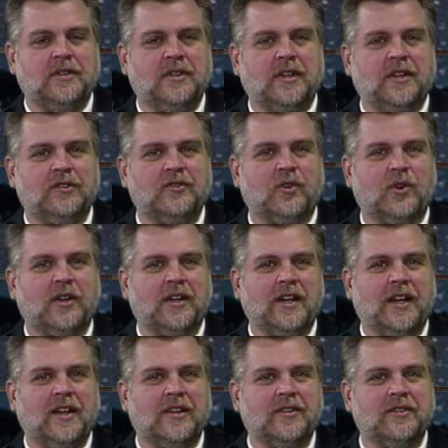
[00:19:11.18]
as far
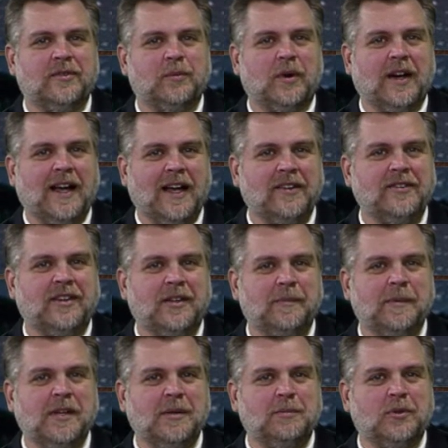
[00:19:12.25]
as we're asking
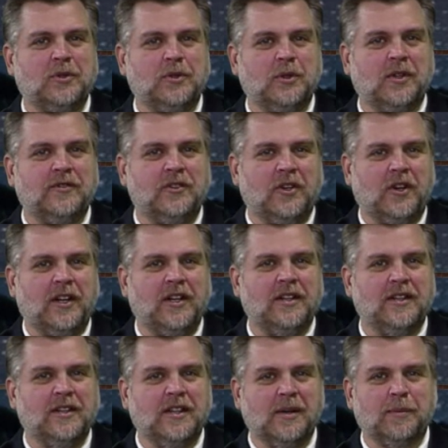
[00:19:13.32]
people who have
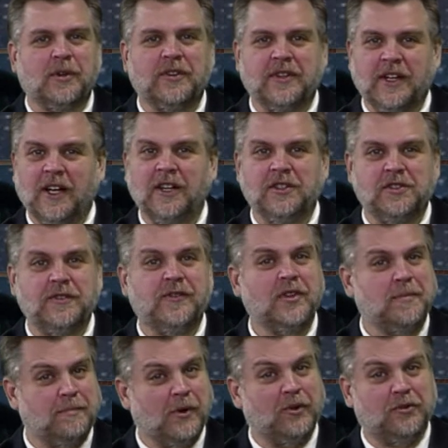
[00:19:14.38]
taught liberal theology for the
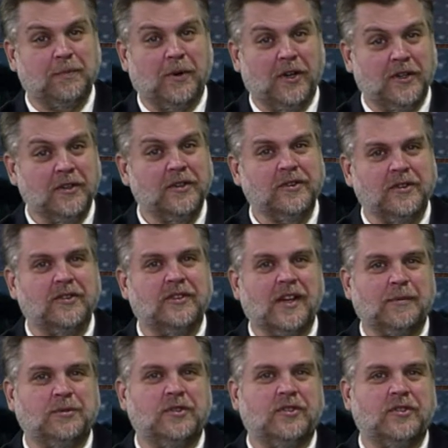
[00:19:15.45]
most part? There's
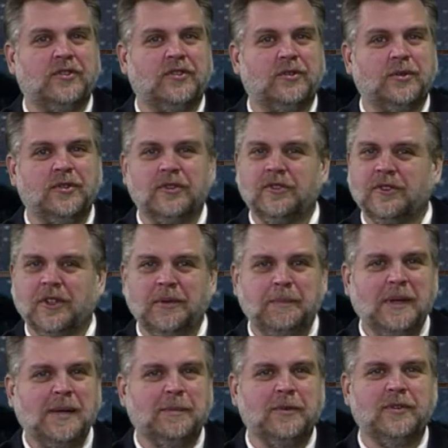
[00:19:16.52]
exceptions in schools. There's good
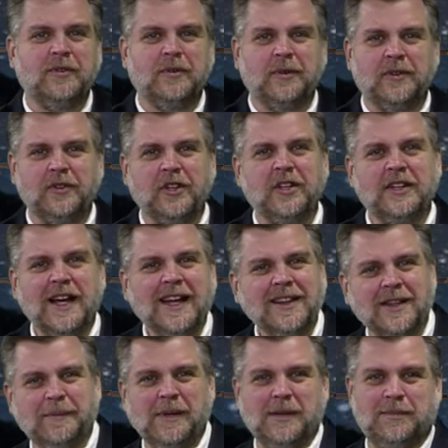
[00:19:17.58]
people, there's good
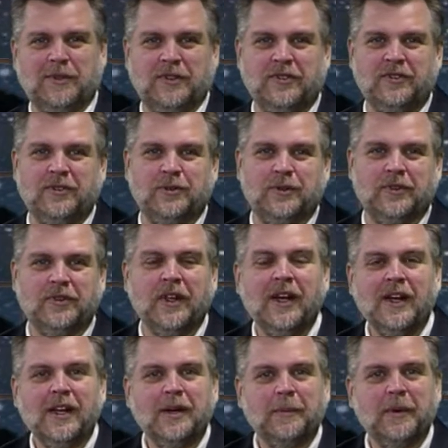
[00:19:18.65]
godly people in schools,
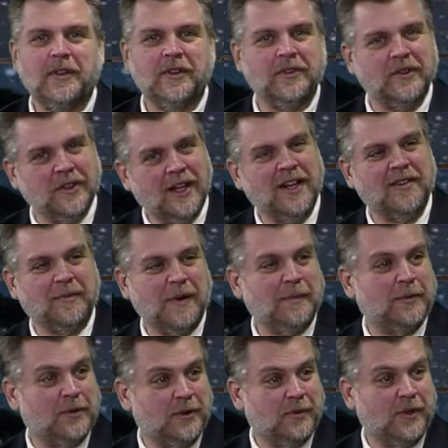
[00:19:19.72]
but there's a lot of
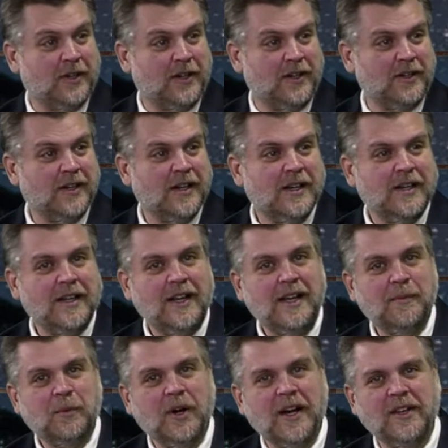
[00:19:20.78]
people who aren't.
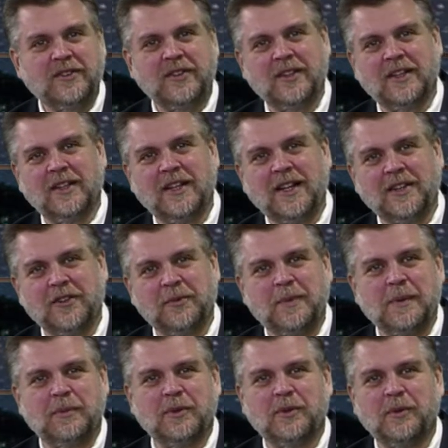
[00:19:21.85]
And we're asking a lot of those
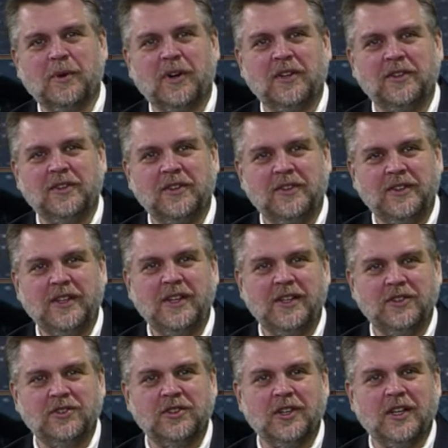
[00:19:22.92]
people who aren't to
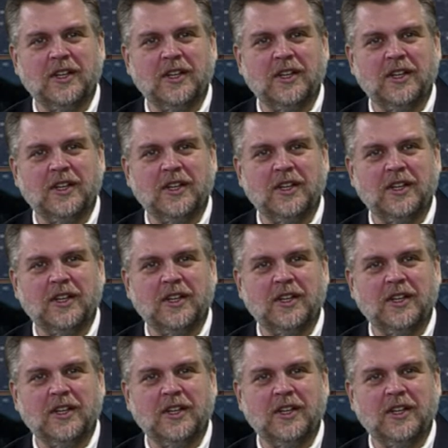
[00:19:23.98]
teach